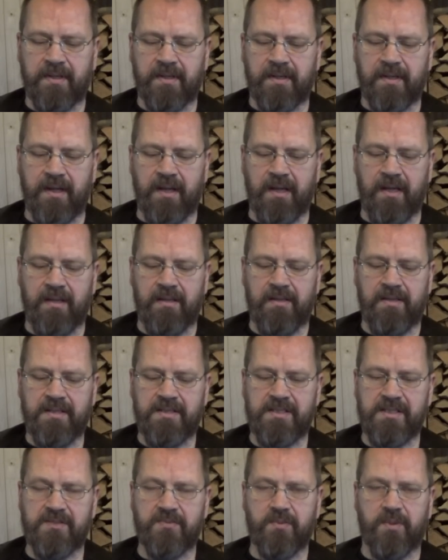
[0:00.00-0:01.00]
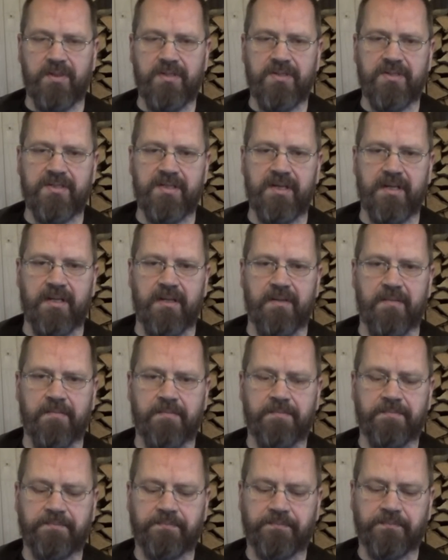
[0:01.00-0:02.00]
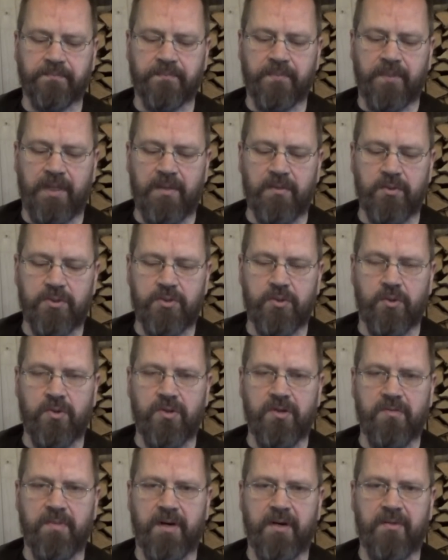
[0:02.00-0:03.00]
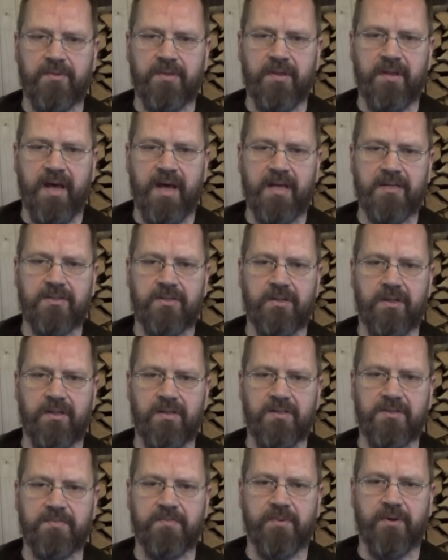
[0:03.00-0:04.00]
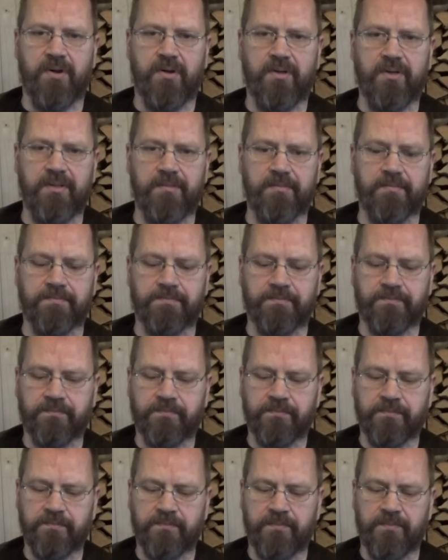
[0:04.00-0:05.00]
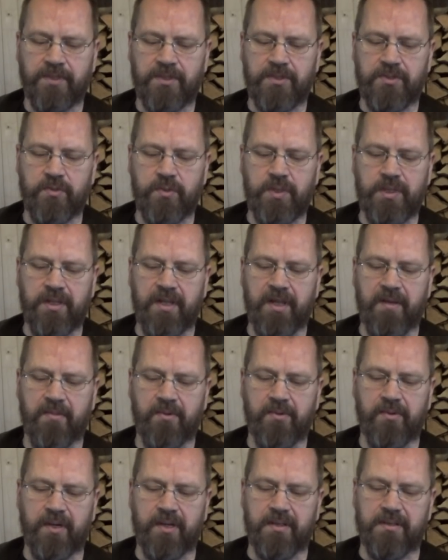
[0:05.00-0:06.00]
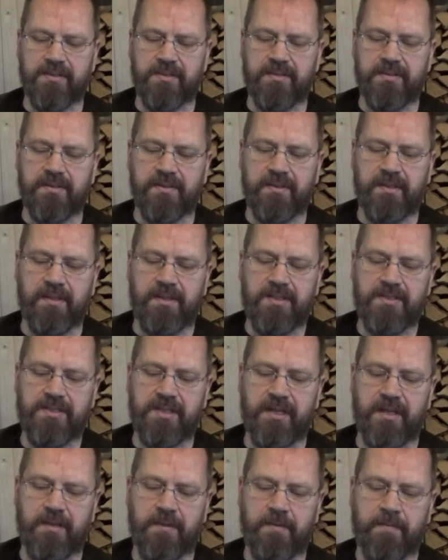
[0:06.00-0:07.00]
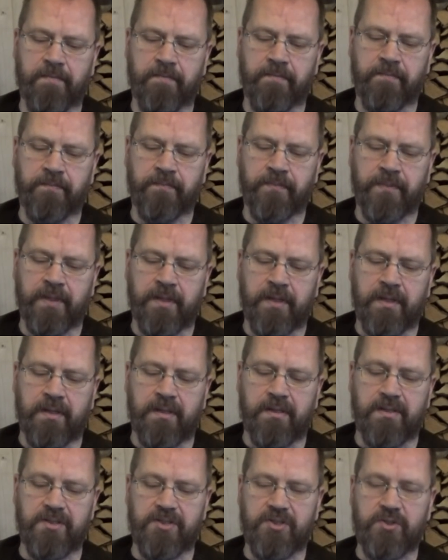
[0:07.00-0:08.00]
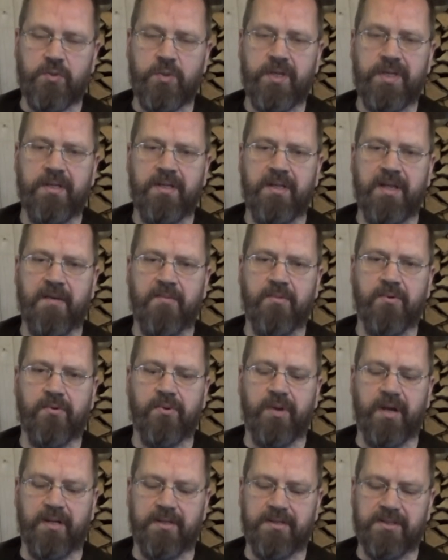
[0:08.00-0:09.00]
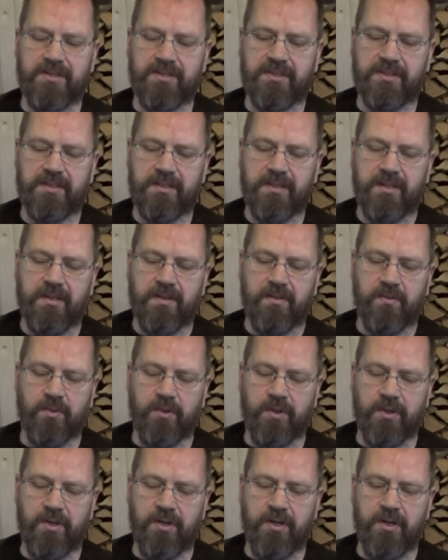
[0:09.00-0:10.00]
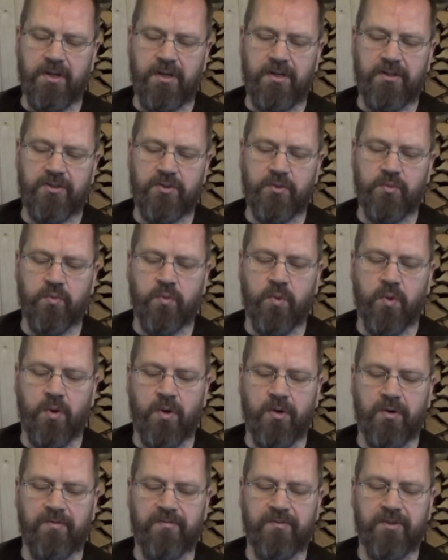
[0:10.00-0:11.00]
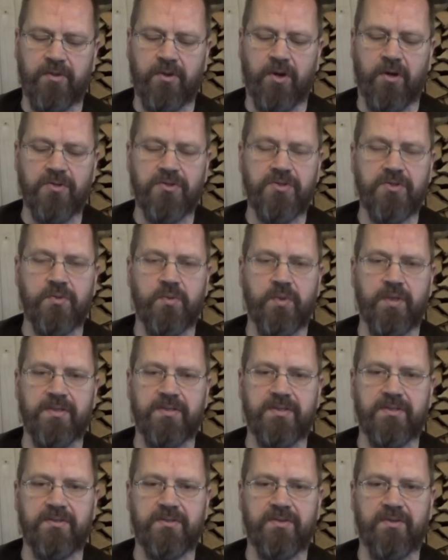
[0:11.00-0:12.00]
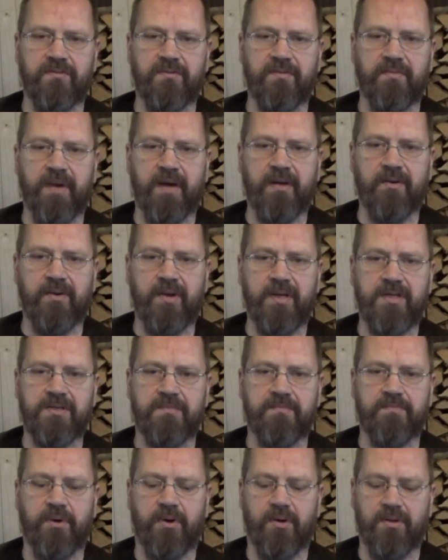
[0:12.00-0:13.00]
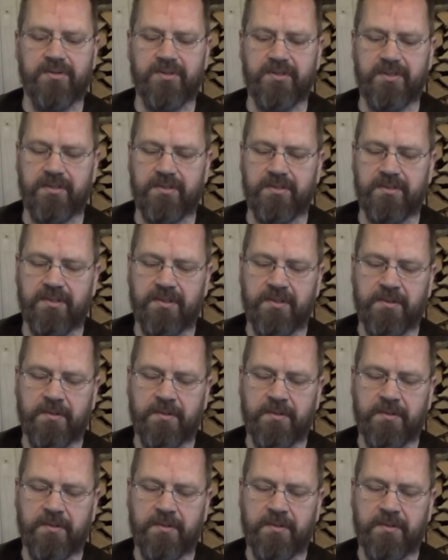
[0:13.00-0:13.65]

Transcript: And this is what he said. He was talking about the Nationalist Party, the Sweden Democrats. And he said, the Sweden Democrats were early to warn of the consequences of the migration policies.